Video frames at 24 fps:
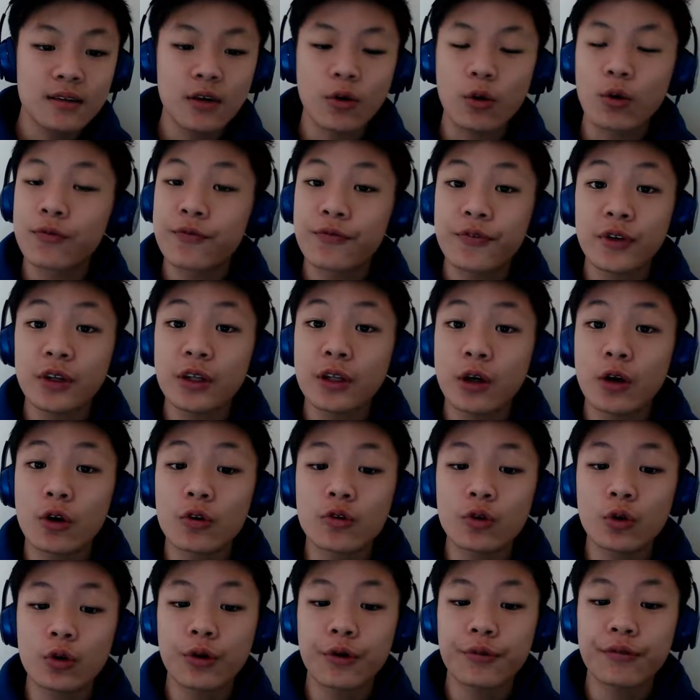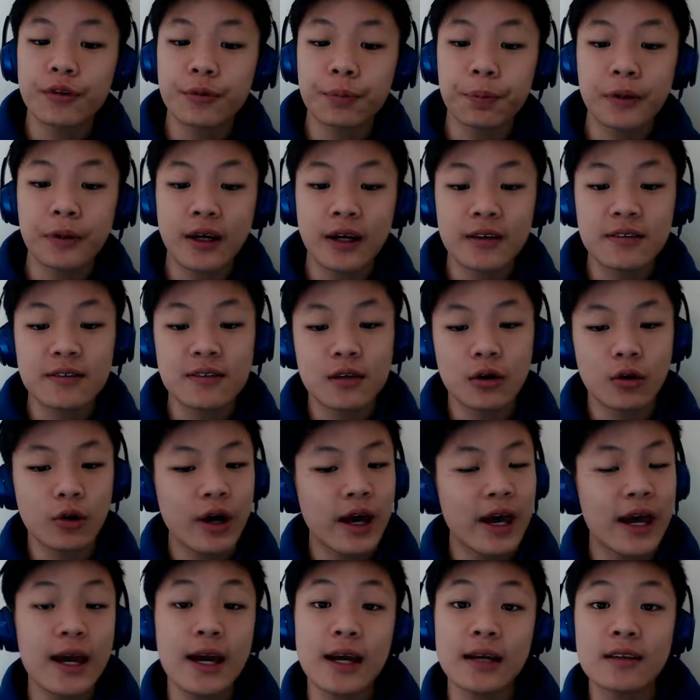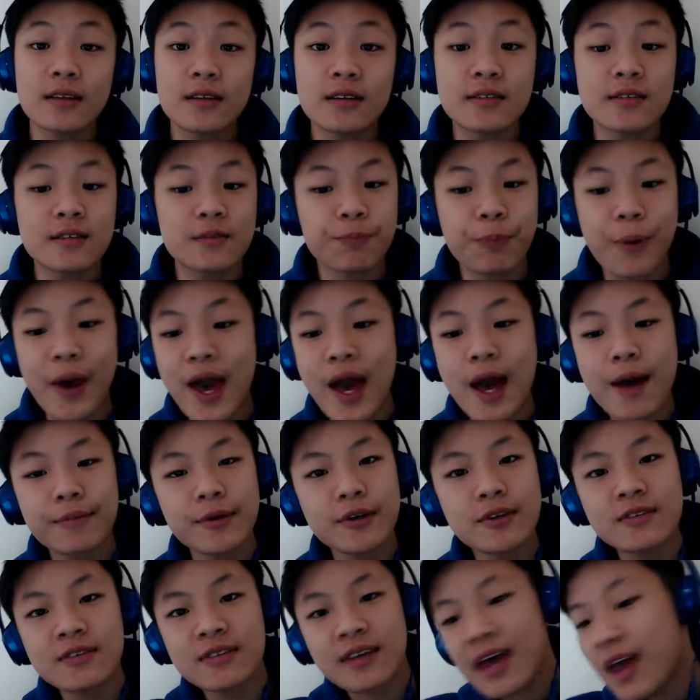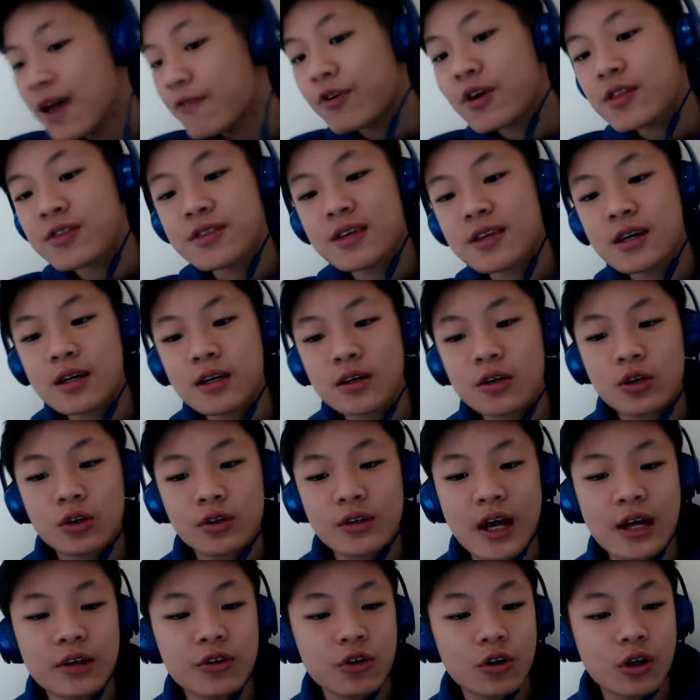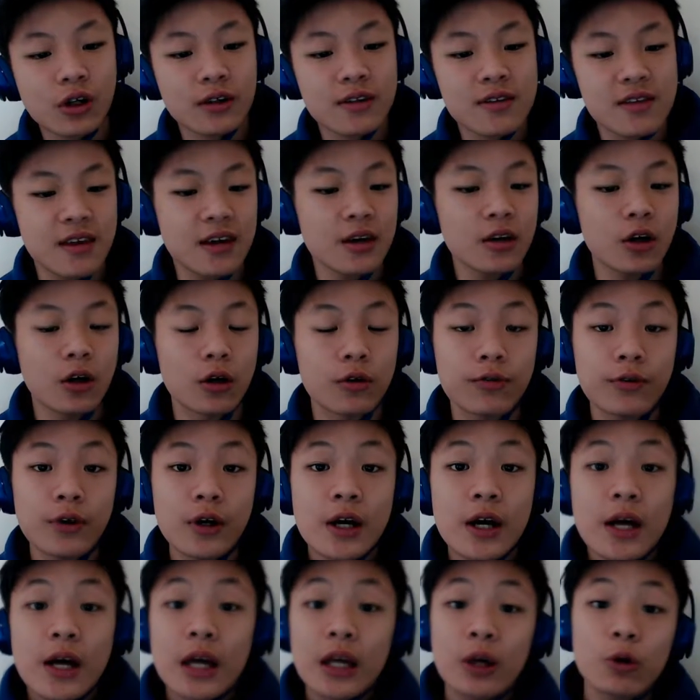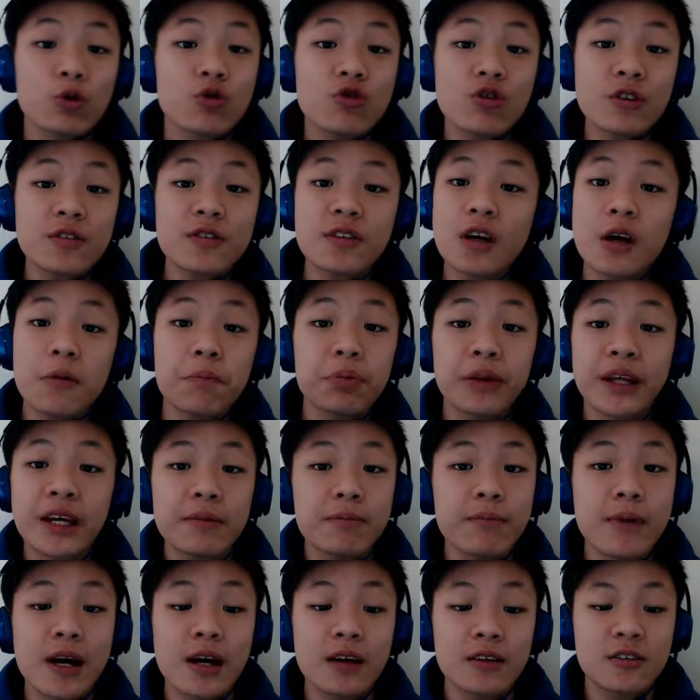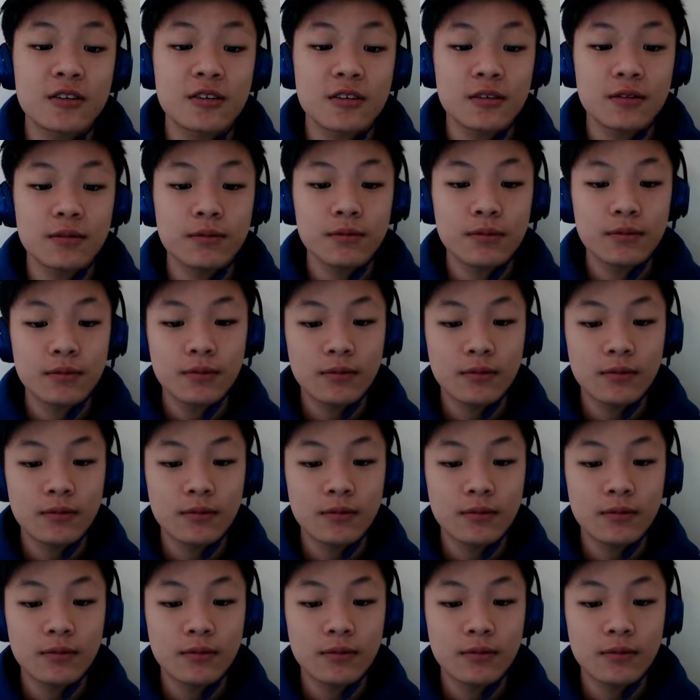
There were videos all over the place, there were haters, spammers, everything that you can think of. It was just a complete mess.